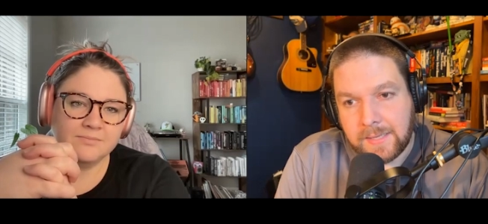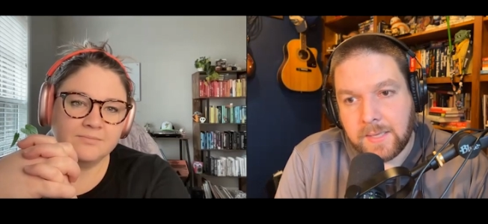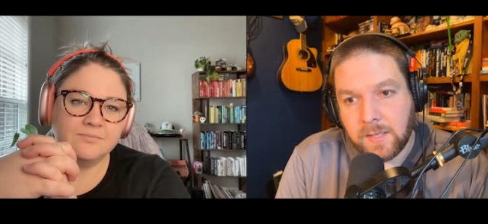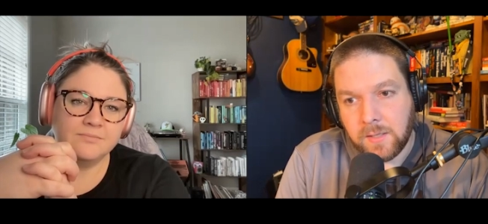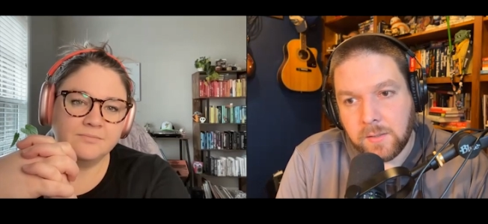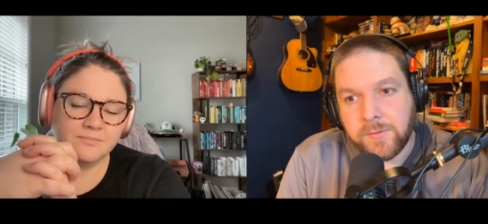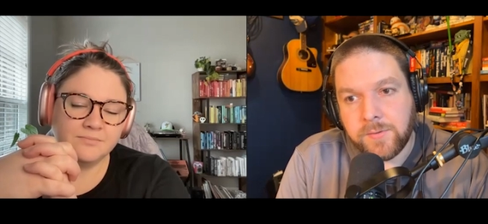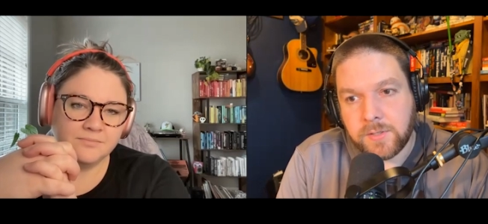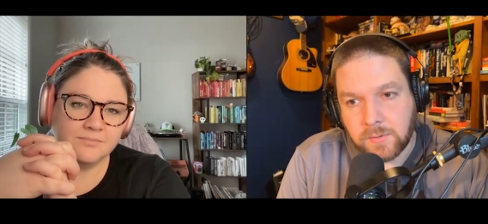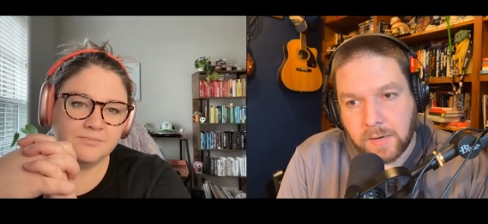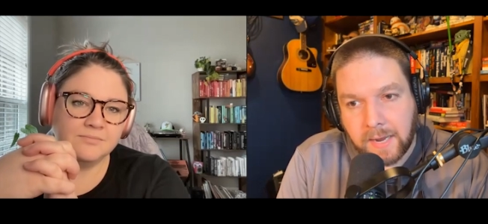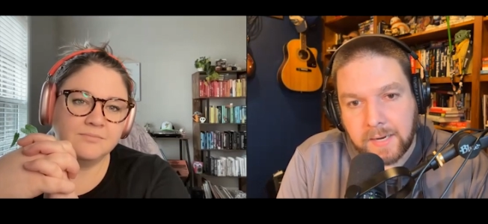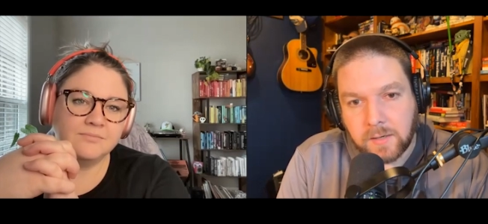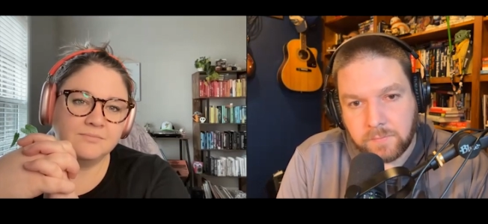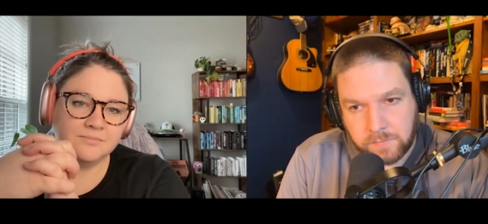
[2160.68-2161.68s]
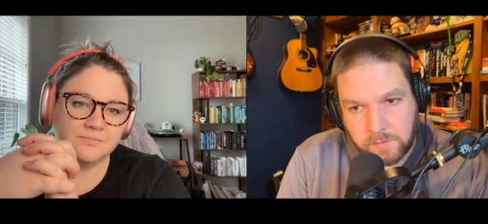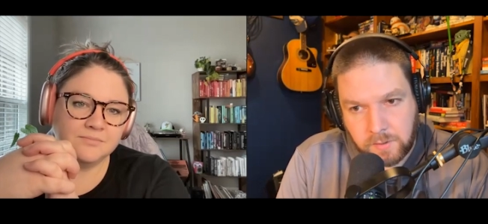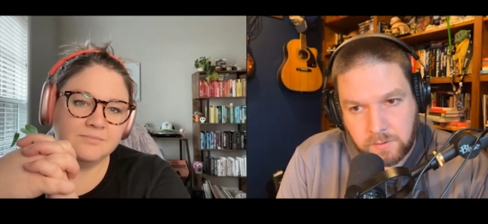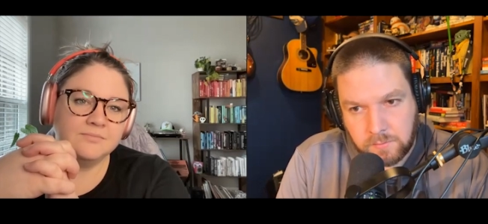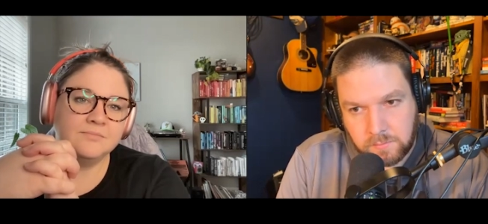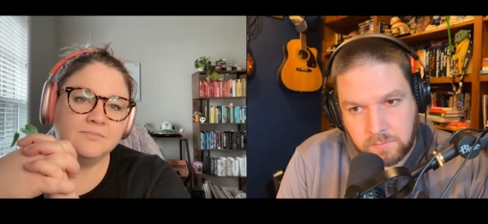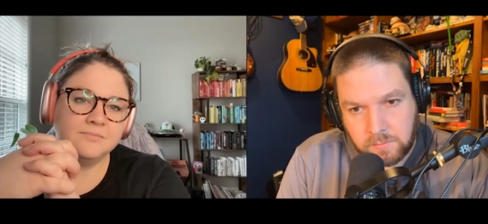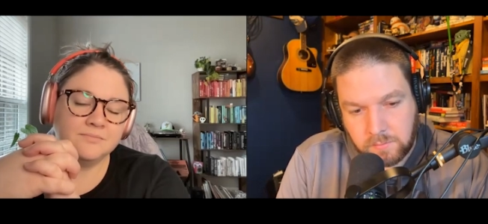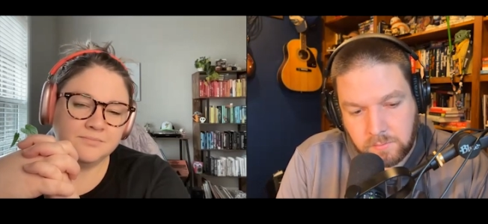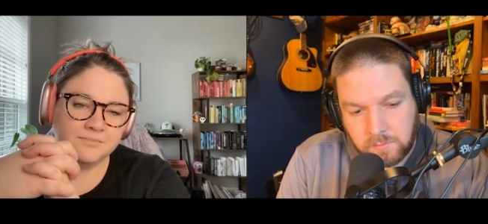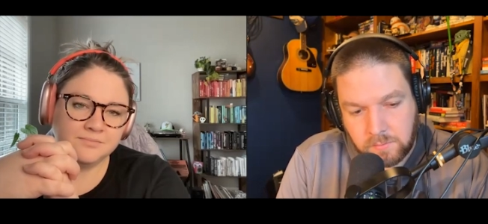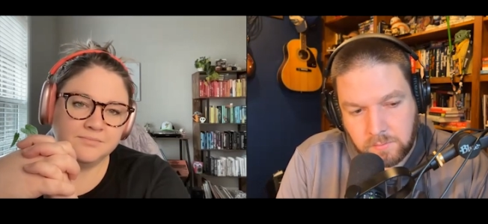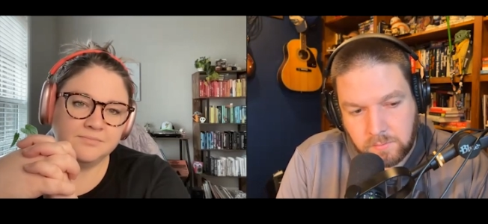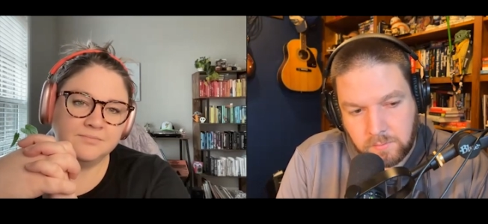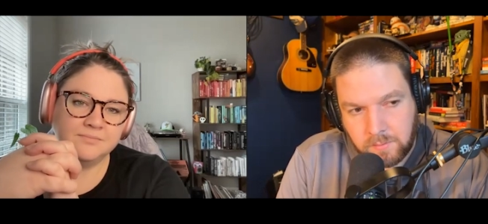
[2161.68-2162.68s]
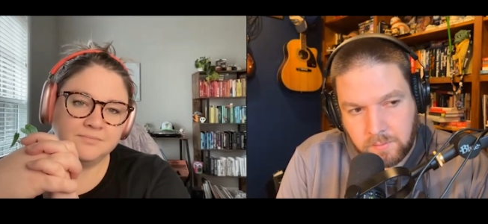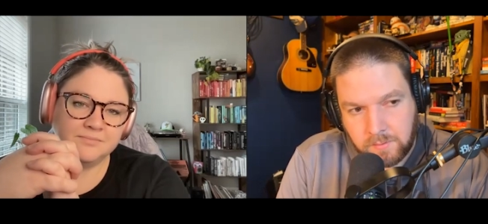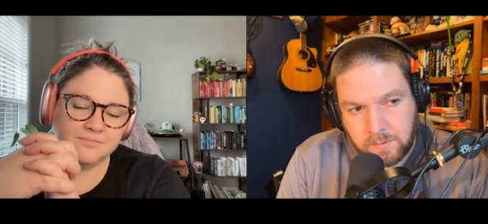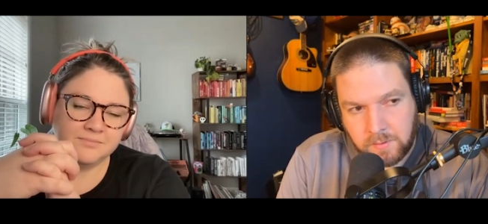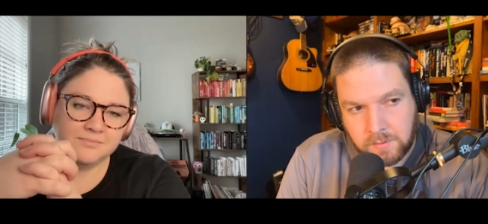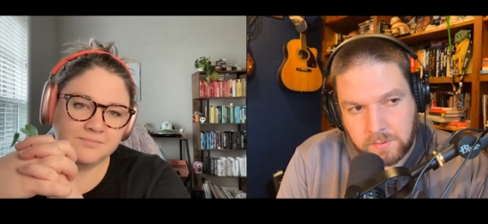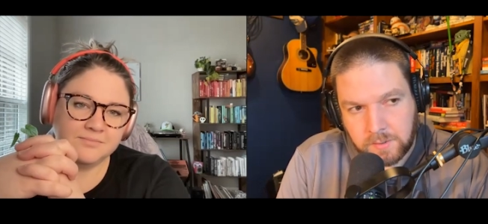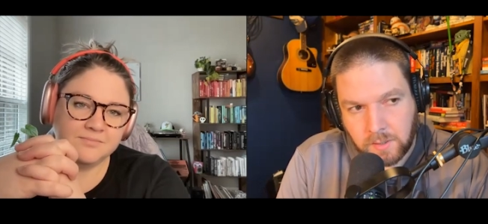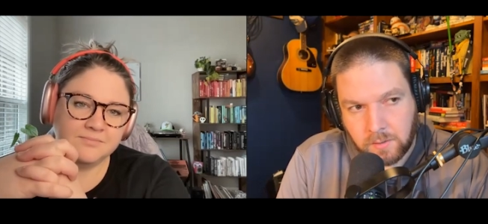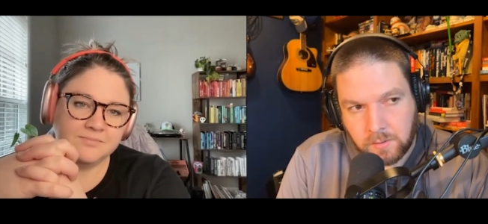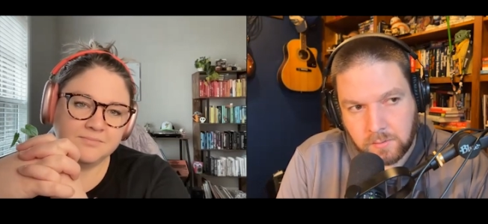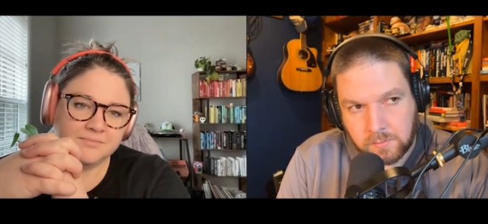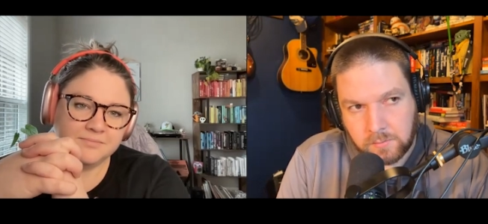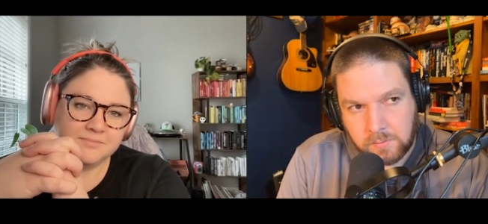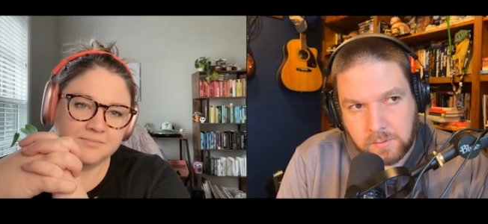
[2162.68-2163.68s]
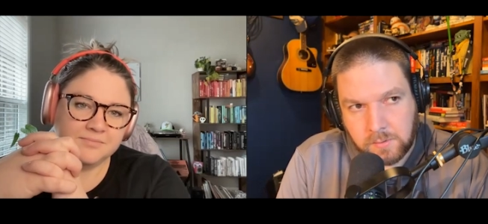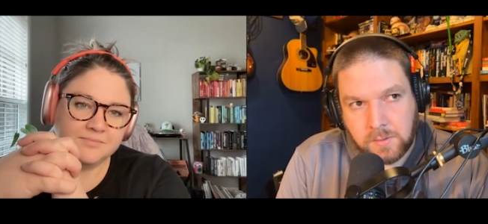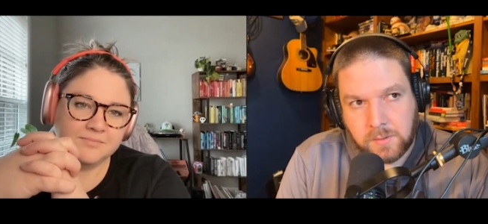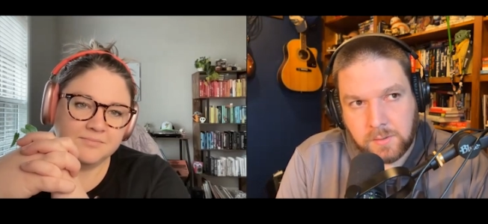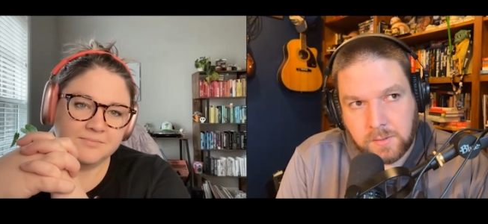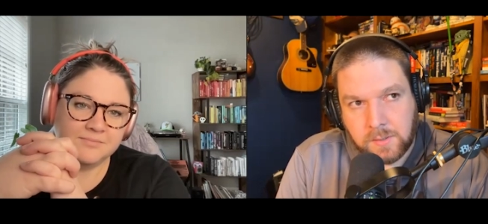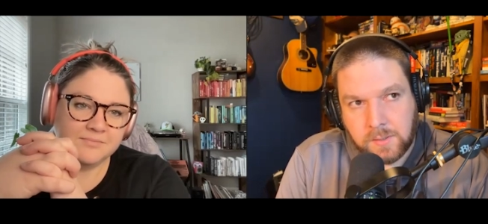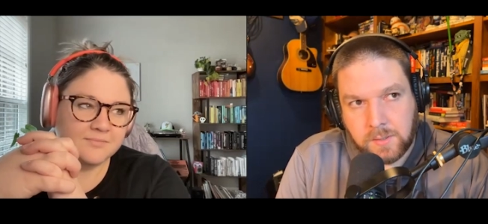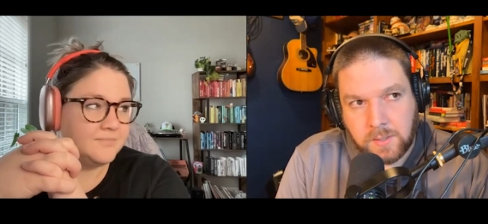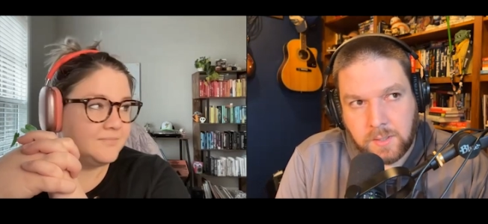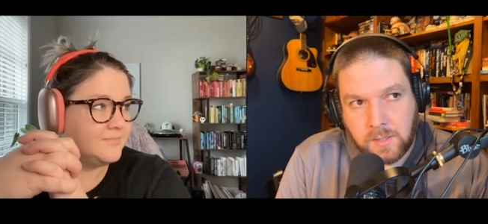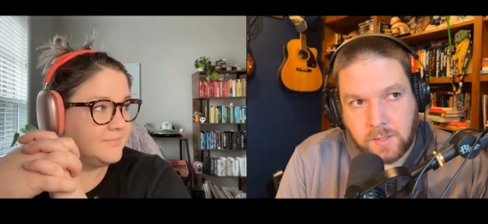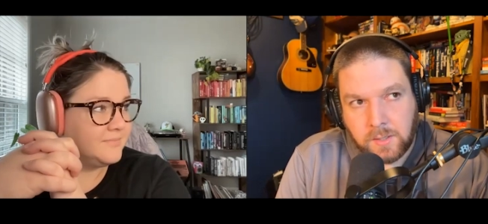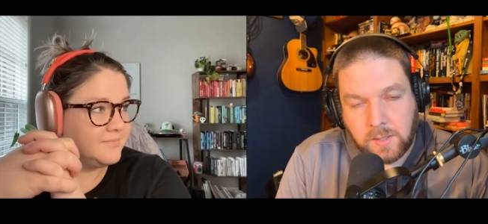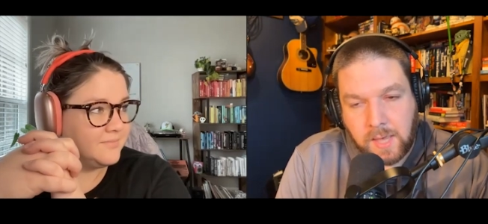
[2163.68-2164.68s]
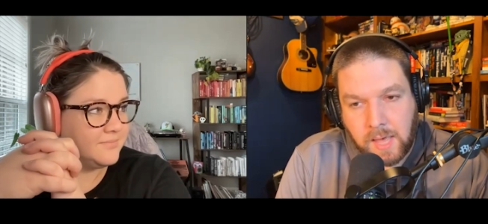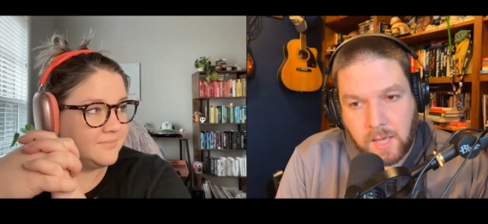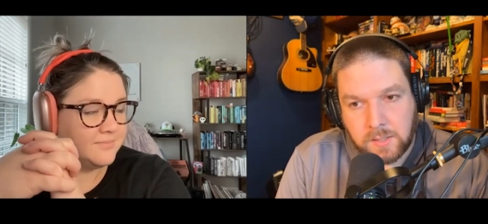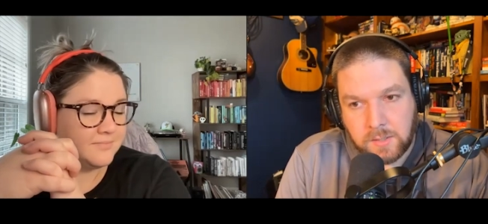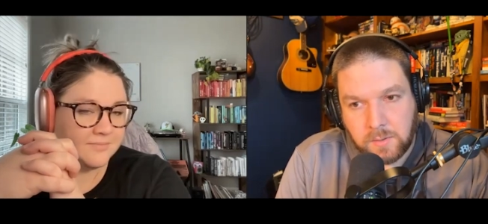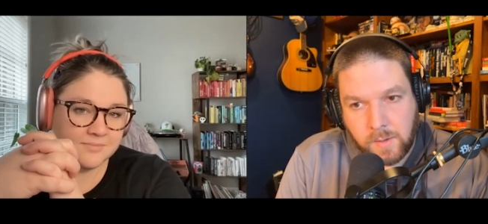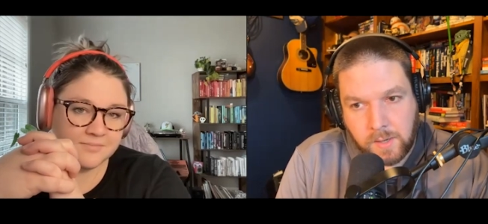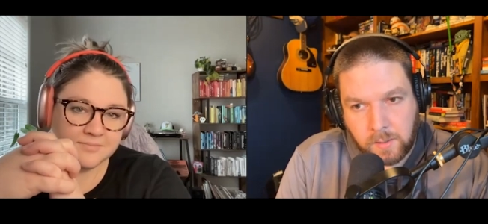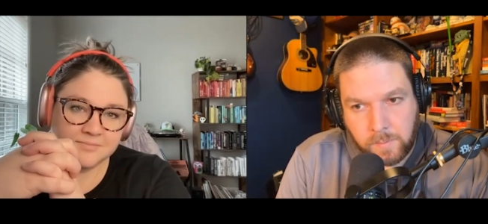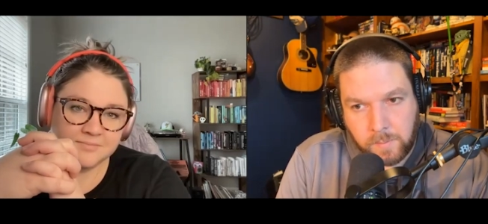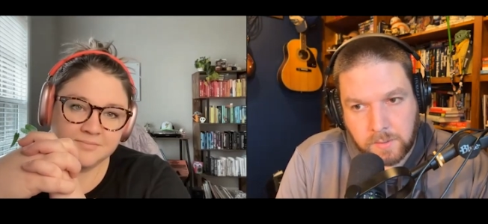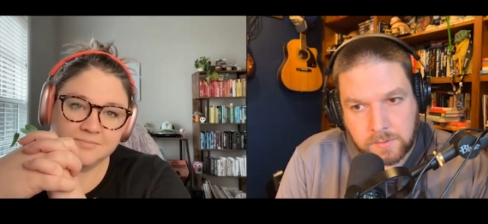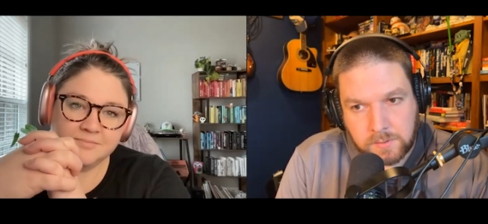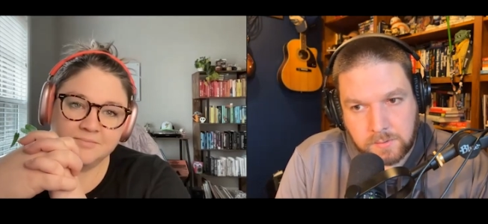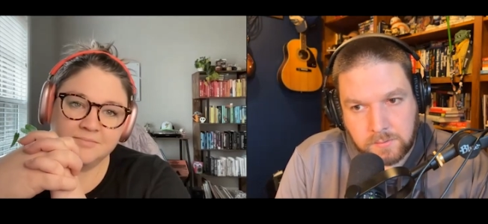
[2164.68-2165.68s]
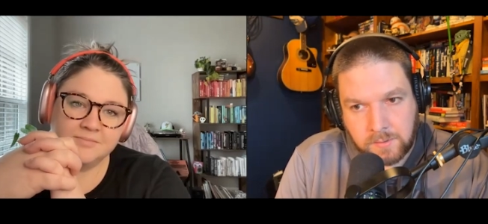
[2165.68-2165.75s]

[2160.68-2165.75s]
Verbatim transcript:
Speaker 1: killed the dragon for you. So can you help us?